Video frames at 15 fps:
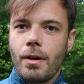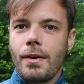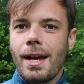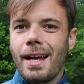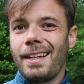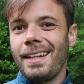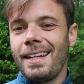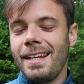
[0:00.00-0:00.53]

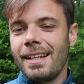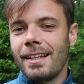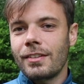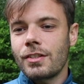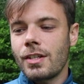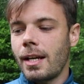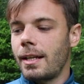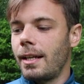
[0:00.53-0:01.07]
Rohan
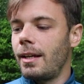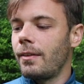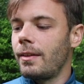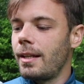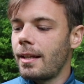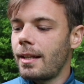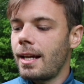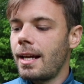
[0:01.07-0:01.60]
Helix jacket, on
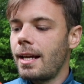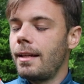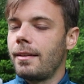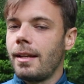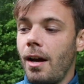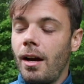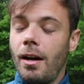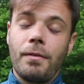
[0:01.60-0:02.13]
the other hand,
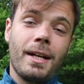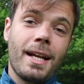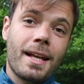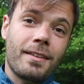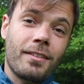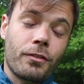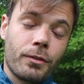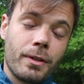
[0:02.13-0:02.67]
I've only
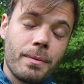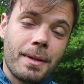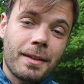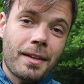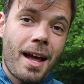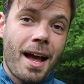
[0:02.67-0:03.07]
had this 3 weeks. I